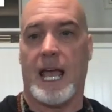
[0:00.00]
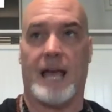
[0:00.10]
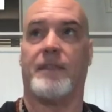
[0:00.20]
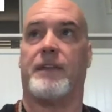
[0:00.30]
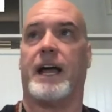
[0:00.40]

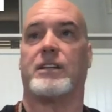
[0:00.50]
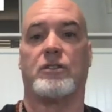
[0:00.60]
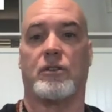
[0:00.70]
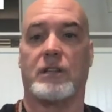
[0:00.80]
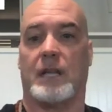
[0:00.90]
and that
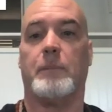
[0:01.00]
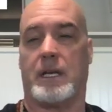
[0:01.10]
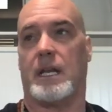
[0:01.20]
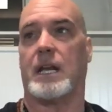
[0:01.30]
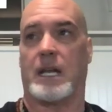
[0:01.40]
you're
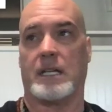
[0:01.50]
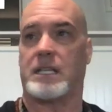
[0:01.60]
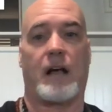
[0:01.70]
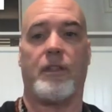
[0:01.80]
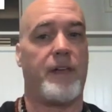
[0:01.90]
limited, and
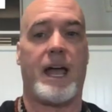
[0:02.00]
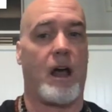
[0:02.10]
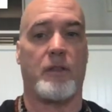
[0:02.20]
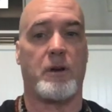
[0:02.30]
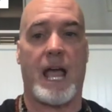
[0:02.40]
until that
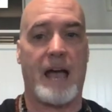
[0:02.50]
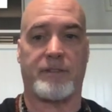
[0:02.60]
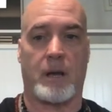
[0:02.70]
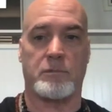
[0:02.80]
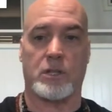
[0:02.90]
other
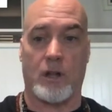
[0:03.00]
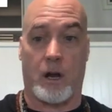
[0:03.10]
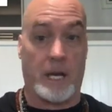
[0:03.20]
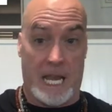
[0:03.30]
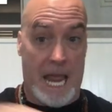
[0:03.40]
half comes
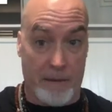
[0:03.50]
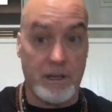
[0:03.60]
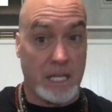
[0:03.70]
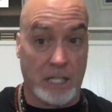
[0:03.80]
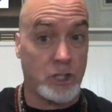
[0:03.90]
along and
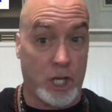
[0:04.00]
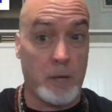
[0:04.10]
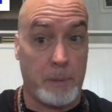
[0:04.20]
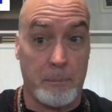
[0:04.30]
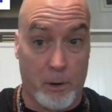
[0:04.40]
everything's going
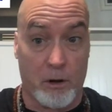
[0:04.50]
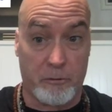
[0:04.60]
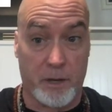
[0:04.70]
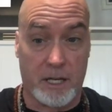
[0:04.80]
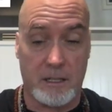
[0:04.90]
to be
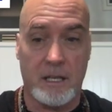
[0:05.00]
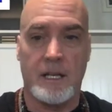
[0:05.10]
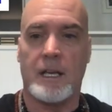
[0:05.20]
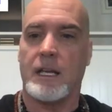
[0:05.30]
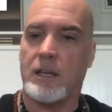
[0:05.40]
perfect,
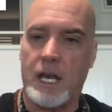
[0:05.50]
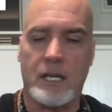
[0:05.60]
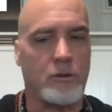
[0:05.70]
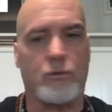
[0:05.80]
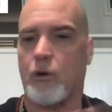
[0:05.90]
you got
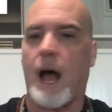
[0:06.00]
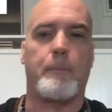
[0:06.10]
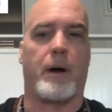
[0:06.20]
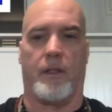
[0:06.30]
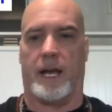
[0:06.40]
to
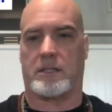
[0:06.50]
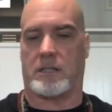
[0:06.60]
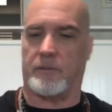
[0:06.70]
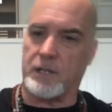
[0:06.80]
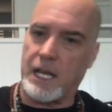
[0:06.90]
drop all that
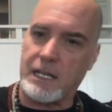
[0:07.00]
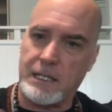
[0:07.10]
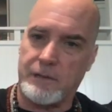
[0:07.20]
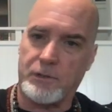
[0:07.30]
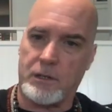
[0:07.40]
stuff. You got to
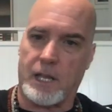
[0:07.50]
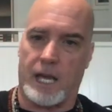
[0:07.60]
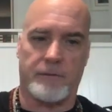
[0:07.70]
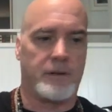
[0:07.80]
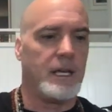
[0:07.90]
live your
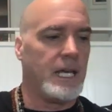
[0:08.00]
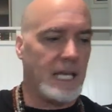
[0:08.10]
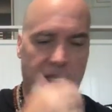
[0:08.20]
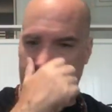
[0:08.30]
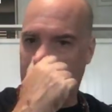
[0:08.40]
life.
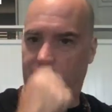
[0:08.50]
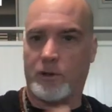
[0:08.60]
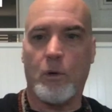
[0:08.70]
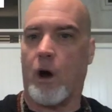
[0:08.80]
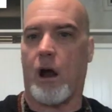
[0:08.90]
Even if
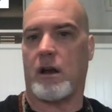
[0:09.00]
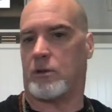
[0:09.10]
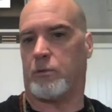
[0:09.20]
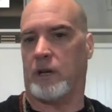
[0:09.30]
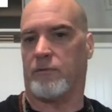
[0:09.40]
you are a
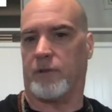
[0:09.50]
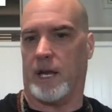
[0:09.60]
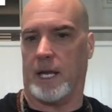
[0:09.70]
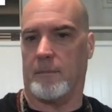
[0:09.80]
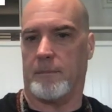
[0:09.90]
twin flame,